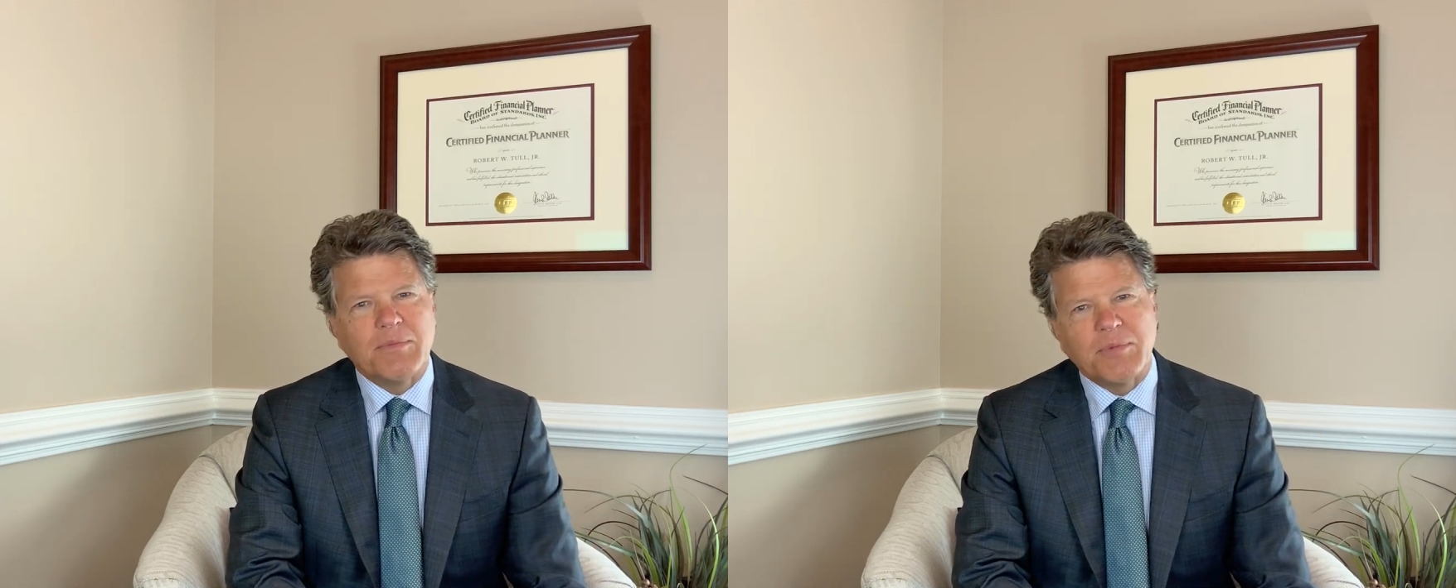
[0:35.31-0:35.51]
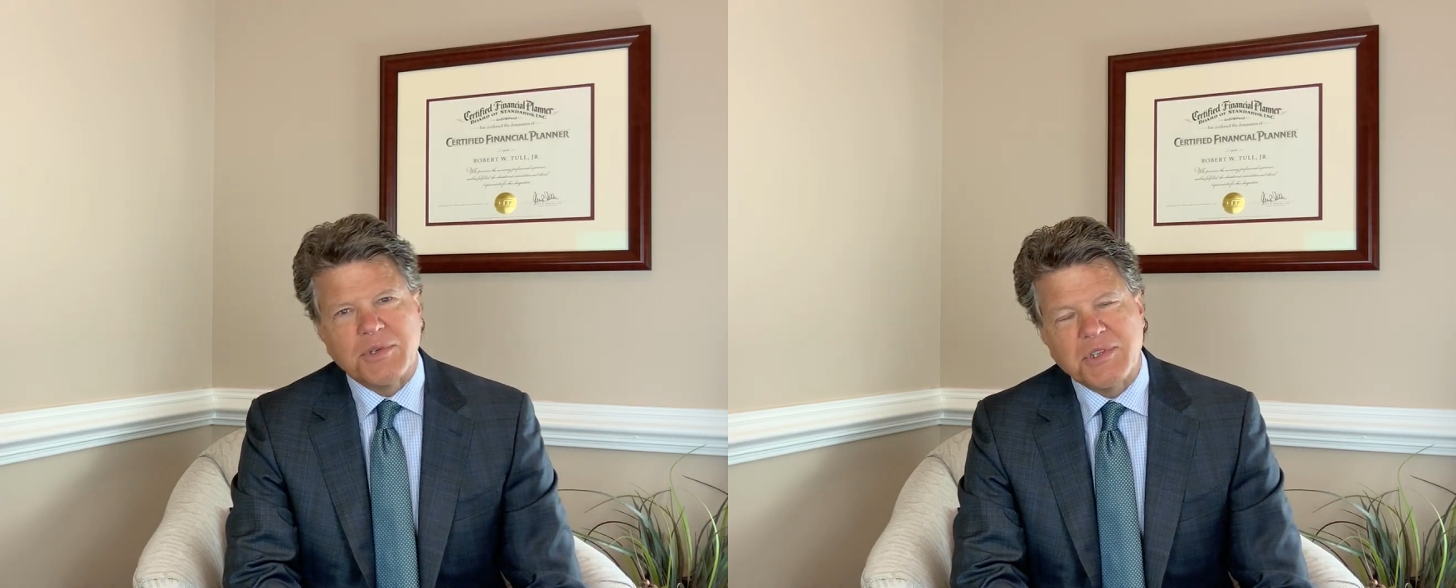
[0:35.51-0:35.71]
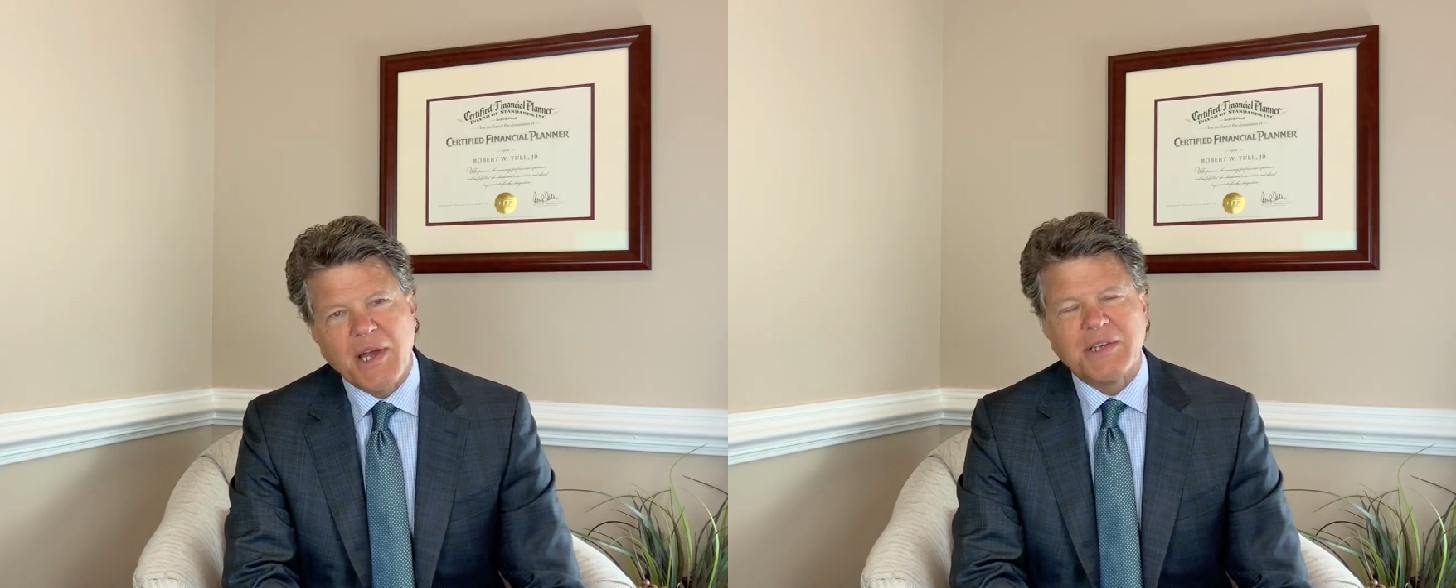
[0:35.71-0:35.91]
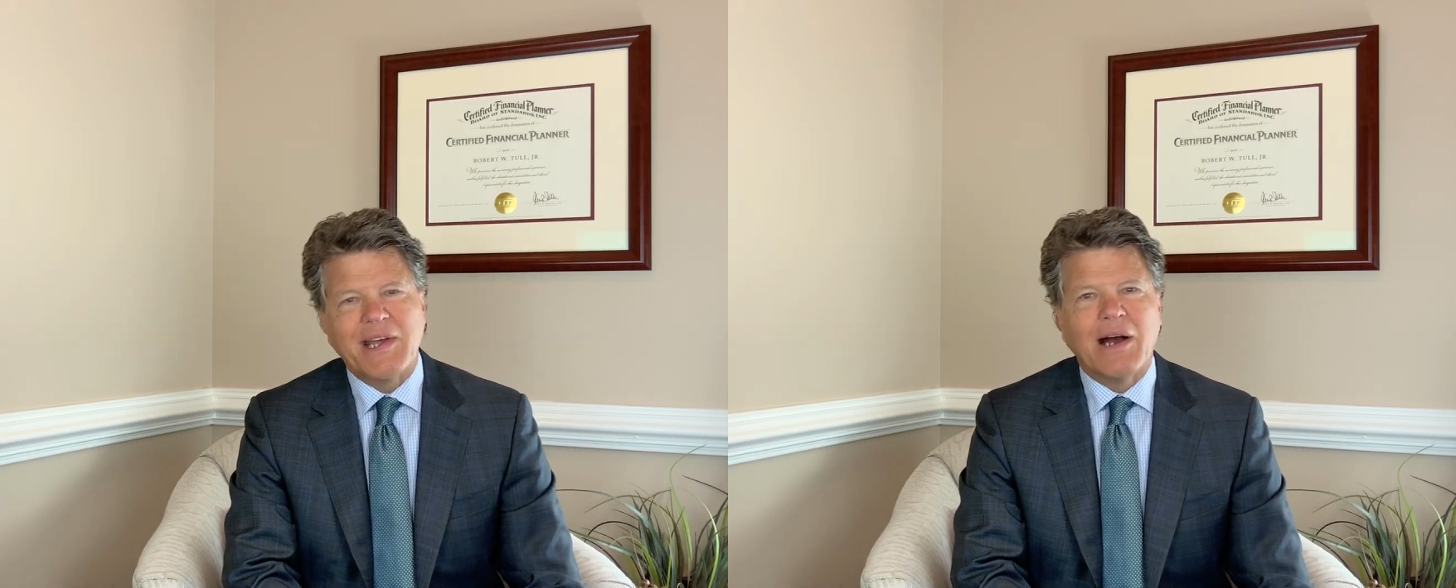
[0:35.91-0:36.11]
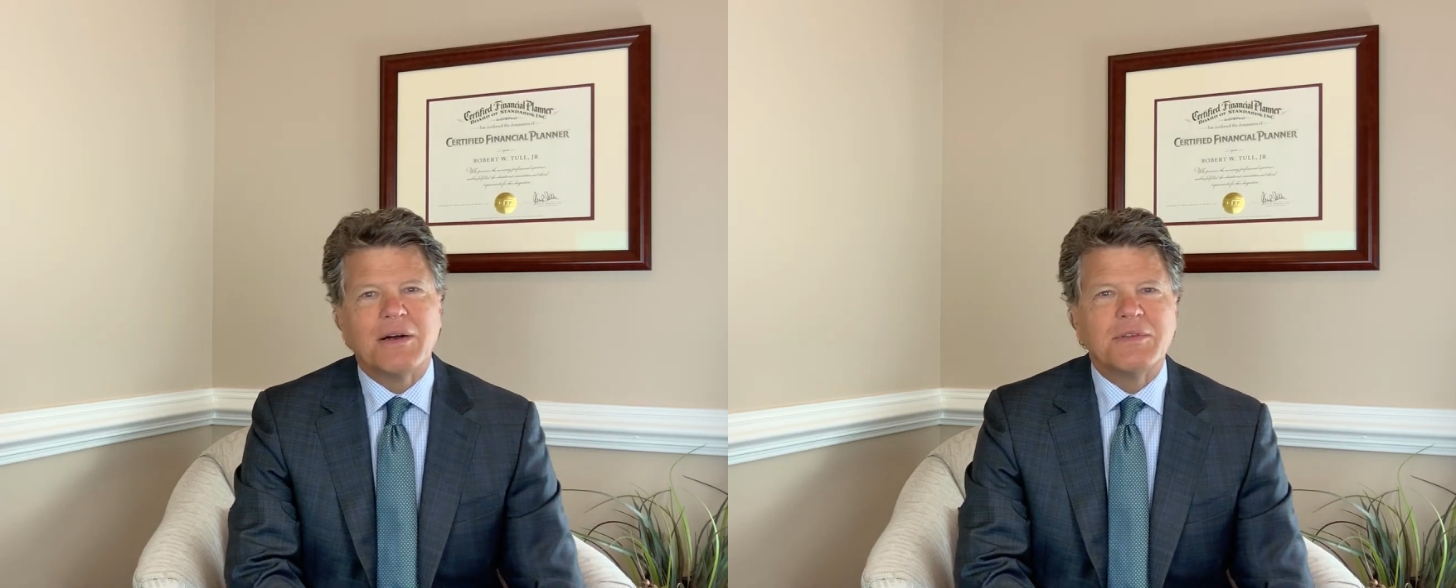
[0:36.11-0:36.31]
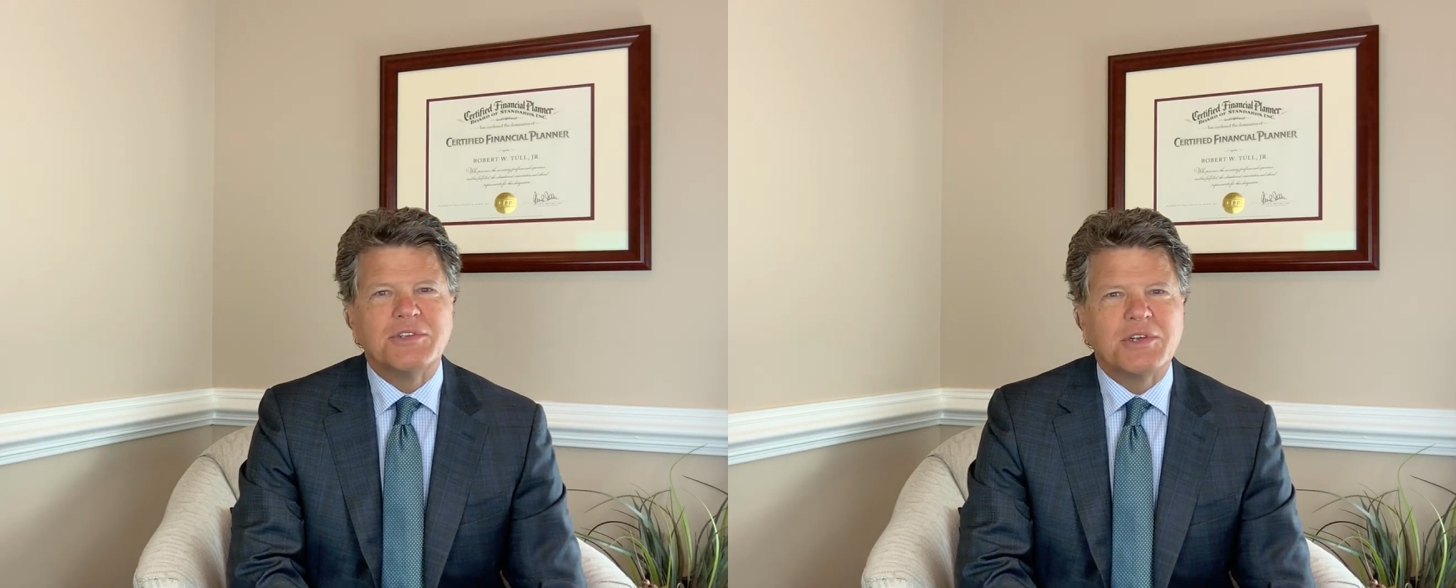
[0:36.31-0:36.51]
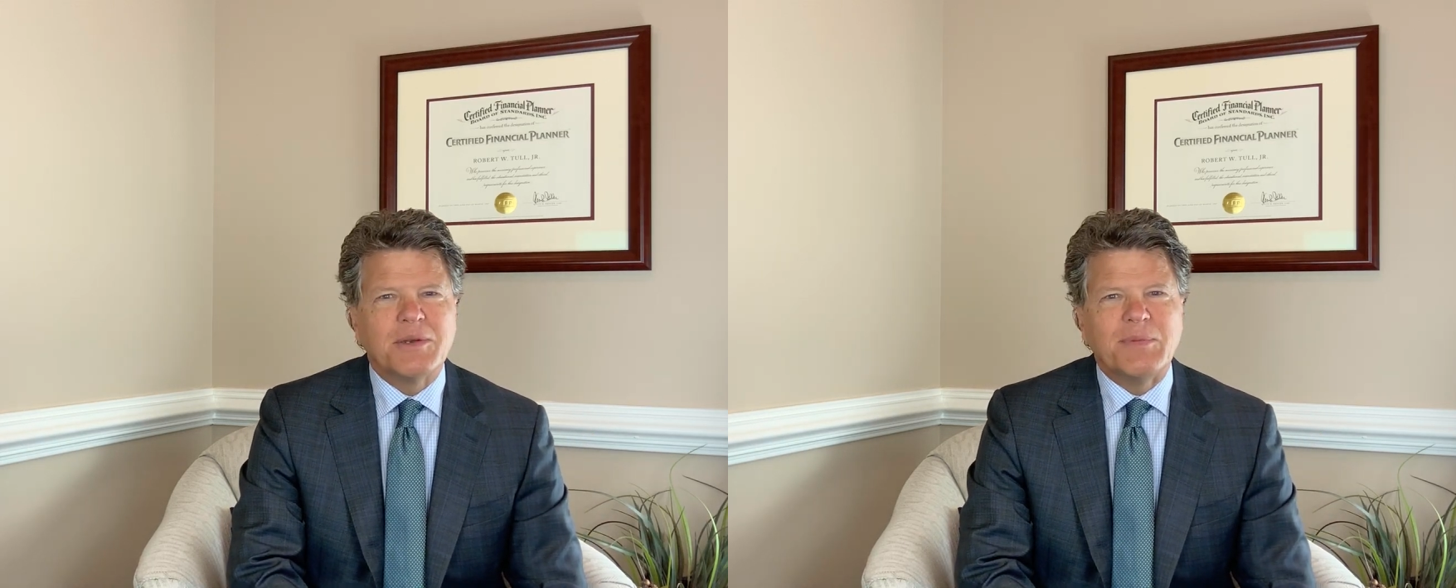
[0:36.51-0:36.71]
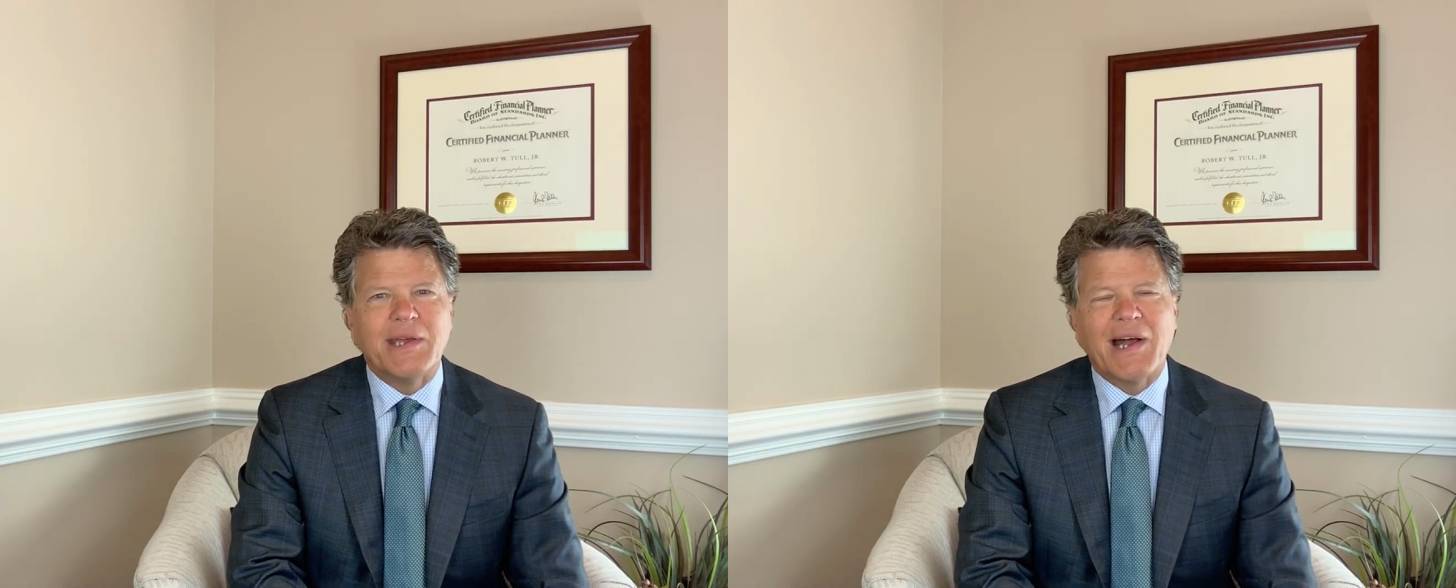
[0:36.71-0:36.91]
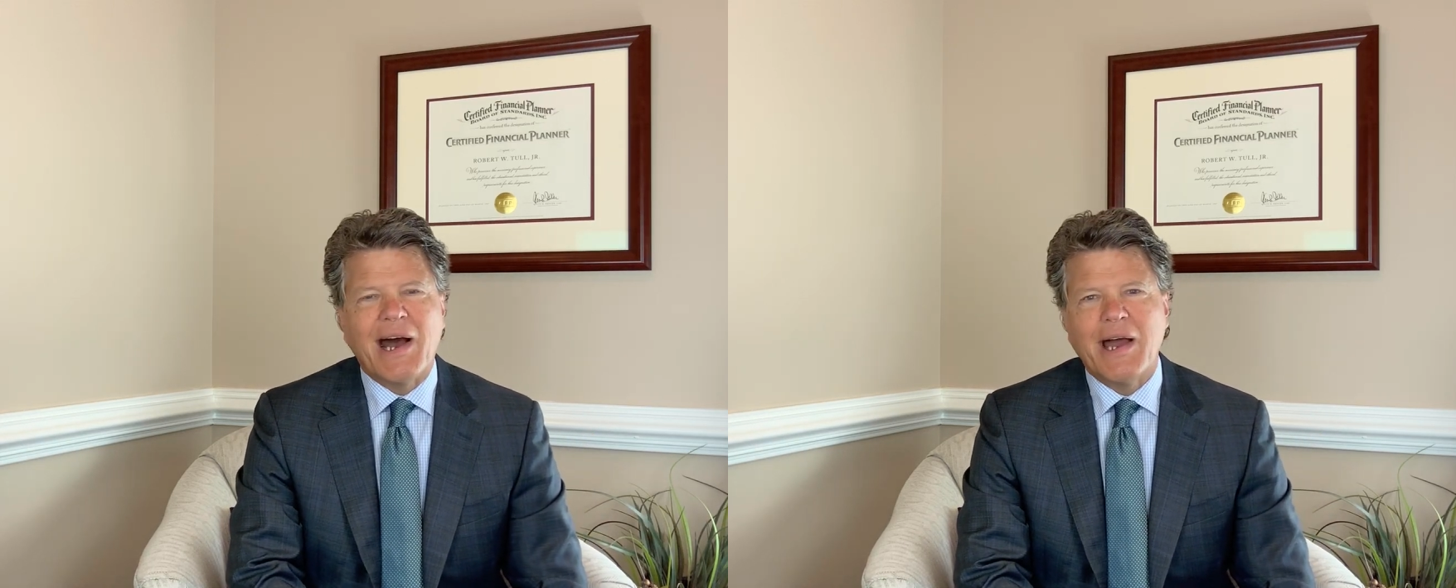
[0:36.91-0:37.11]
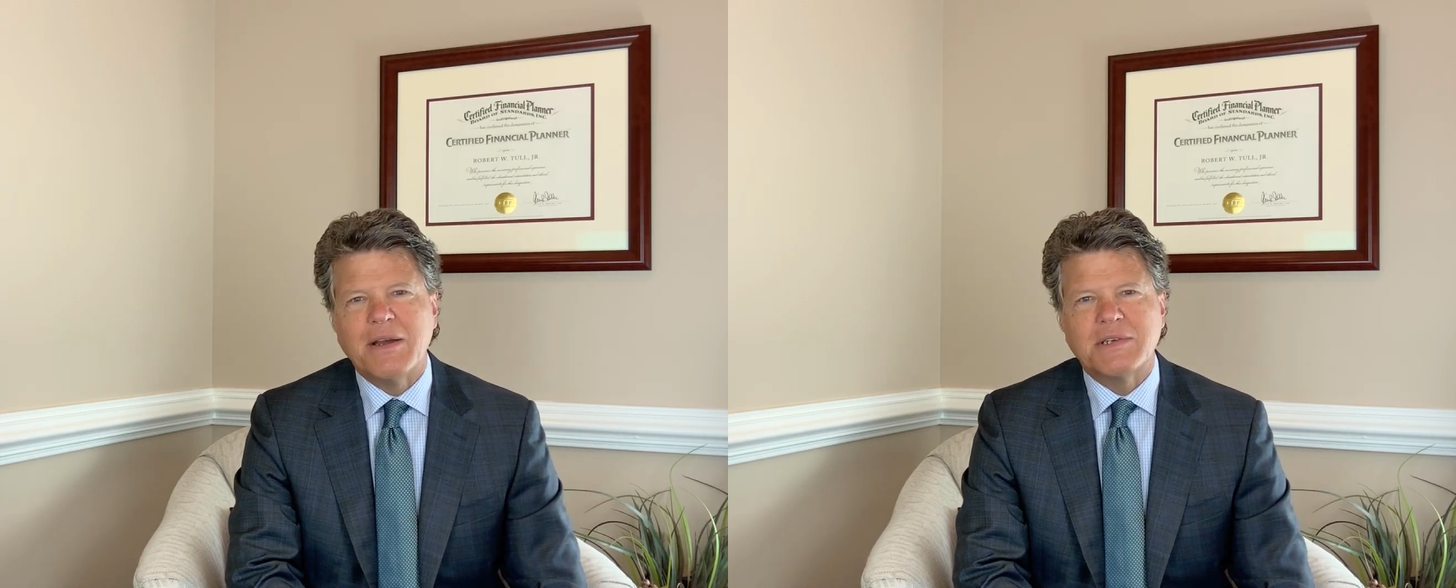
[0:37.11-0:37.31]
project out that you're going to be at a
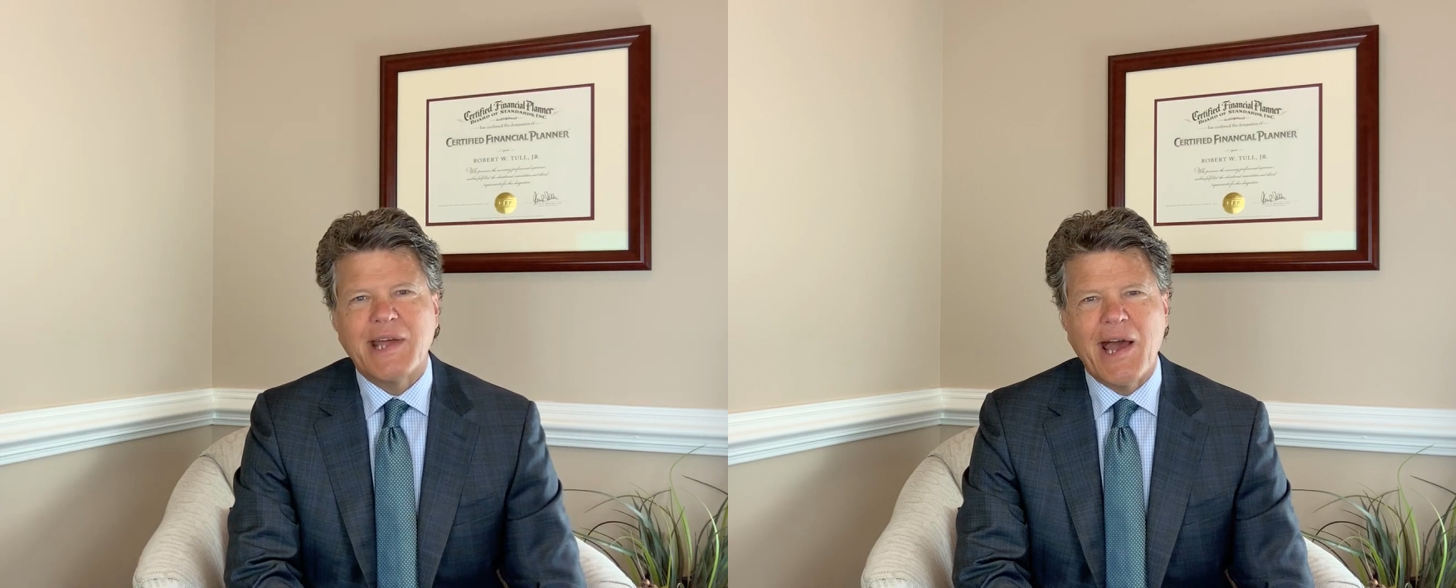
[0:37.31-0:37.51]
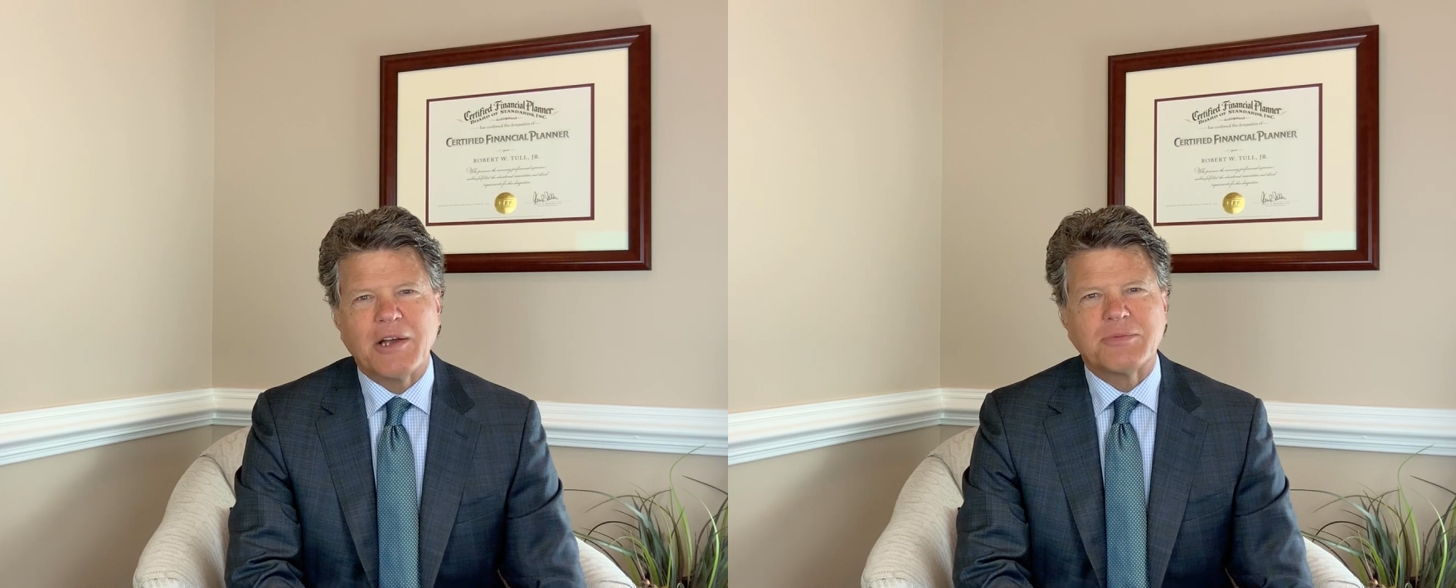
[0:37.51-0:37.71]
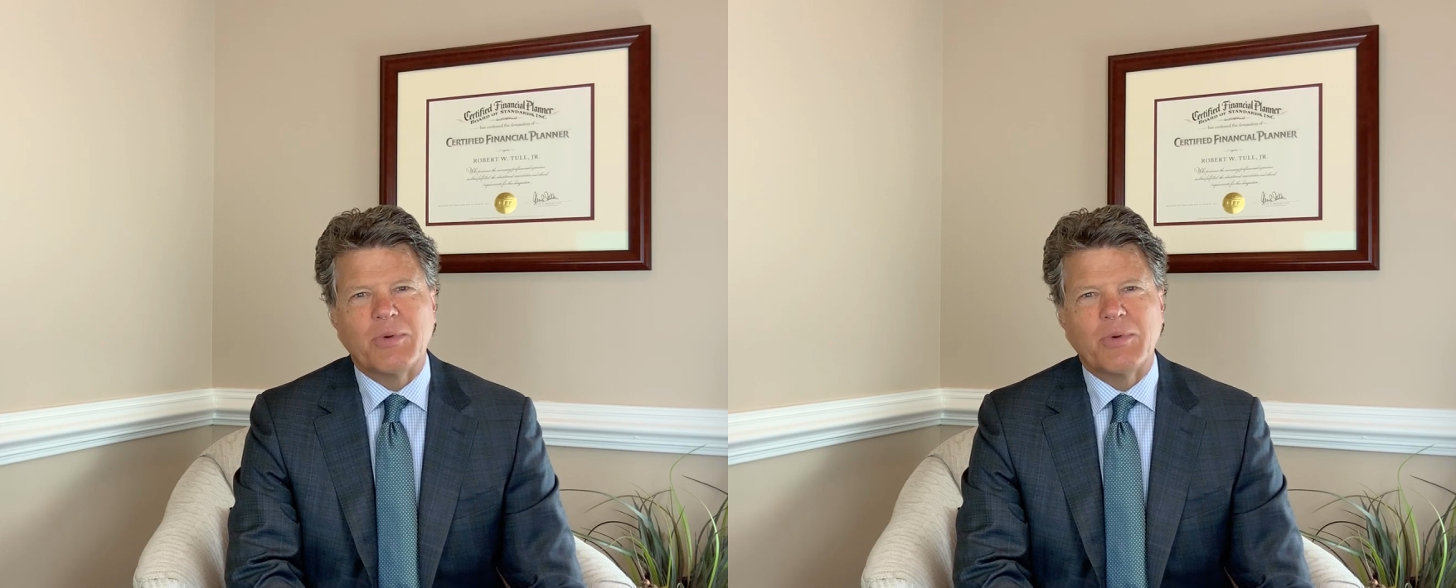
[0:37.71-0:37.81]
higher tax